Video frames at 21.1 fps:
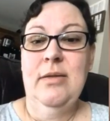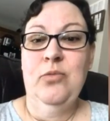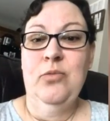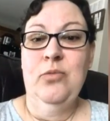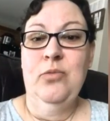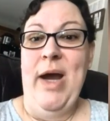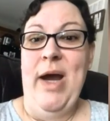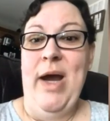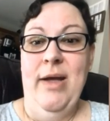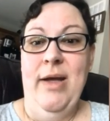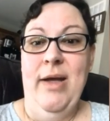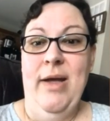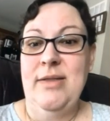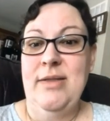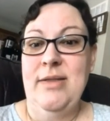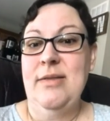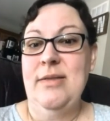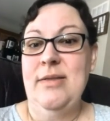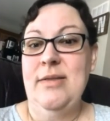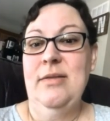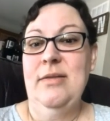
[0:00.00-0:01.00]
Write
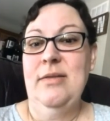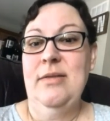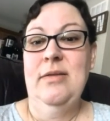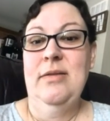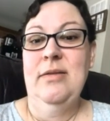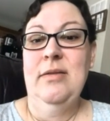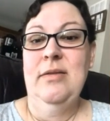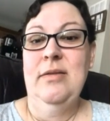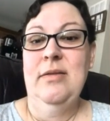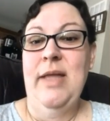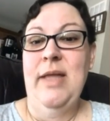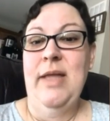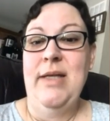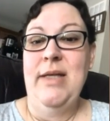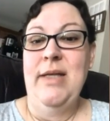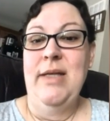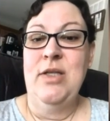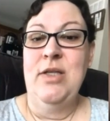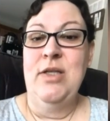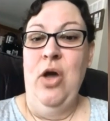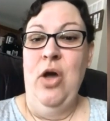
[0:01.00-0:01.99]
us. Let
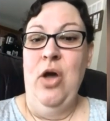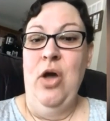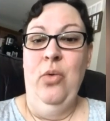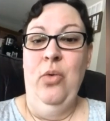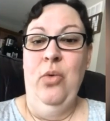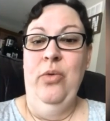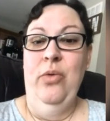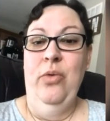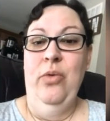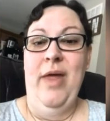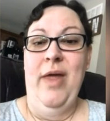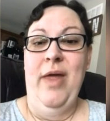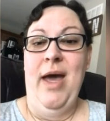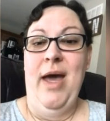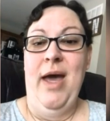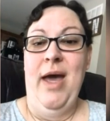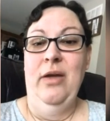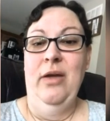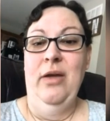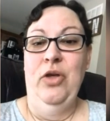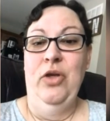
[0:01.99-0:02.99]
us know
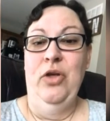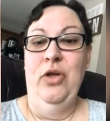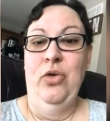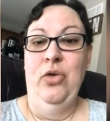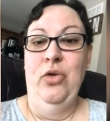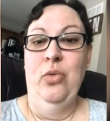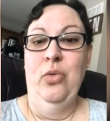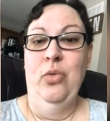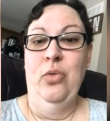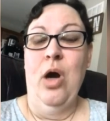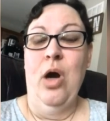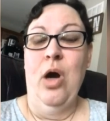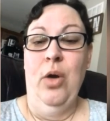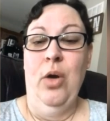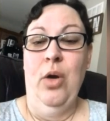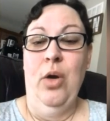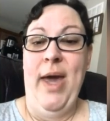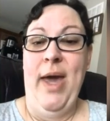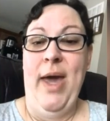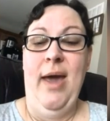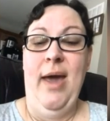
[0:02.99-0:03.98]
that you are
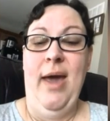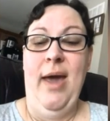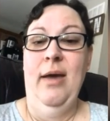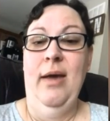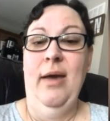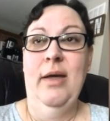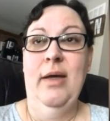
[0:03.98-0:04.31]
okay.